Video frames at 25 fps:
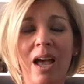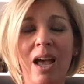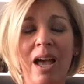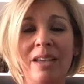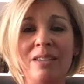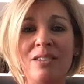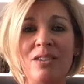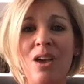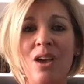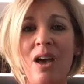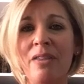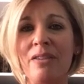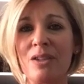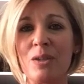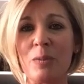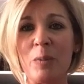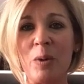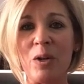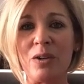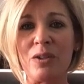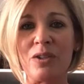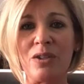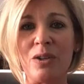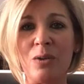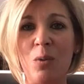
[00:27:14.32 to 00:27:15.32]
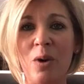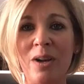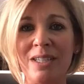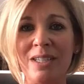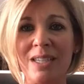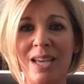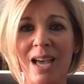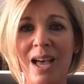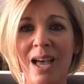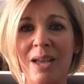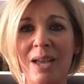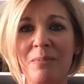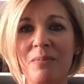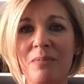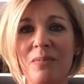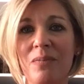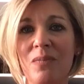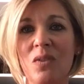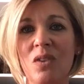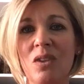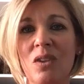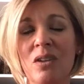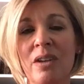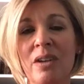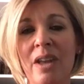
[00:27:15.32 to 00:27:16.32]
I saw this person one time.
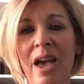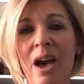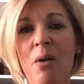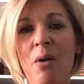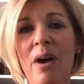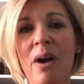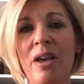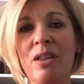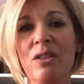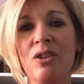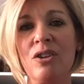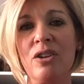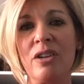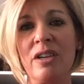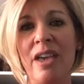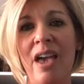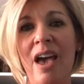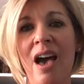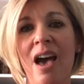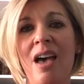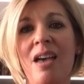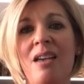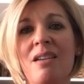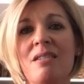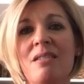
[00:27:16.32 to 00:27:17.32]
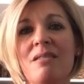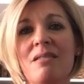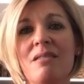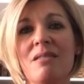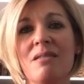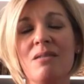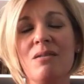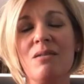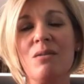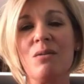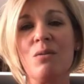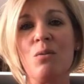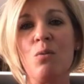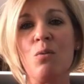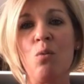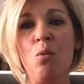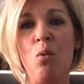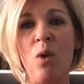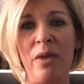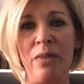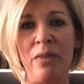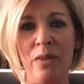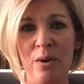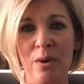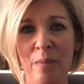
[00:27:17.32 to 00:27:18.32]
Now I look at
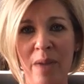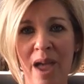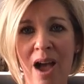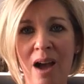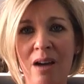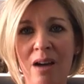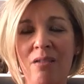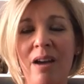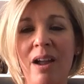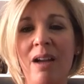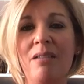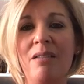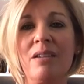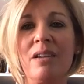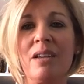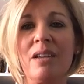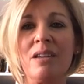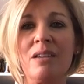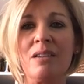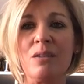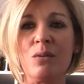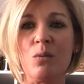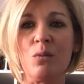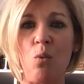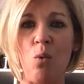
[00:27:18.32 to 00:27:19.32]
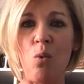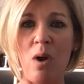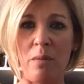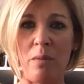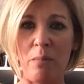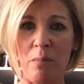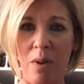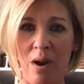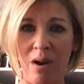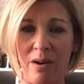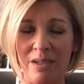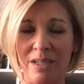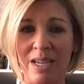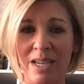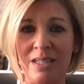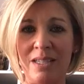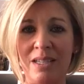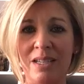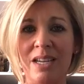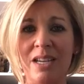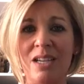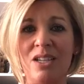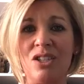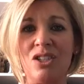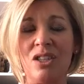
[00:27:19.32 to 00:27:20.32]
what their background is, what
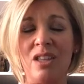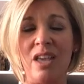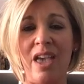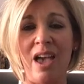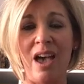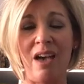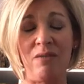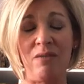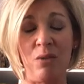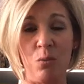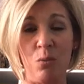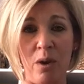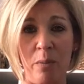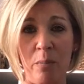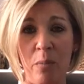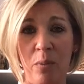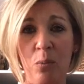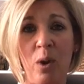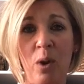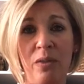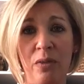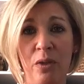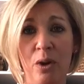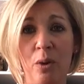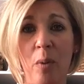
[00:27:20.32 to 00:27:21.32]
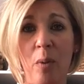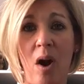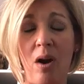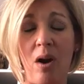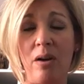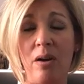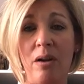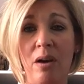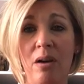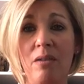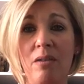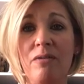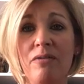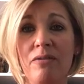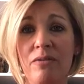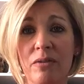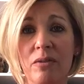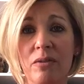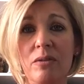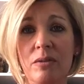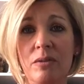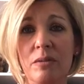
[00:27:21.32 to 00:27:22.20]
designation they have, and what they're part of.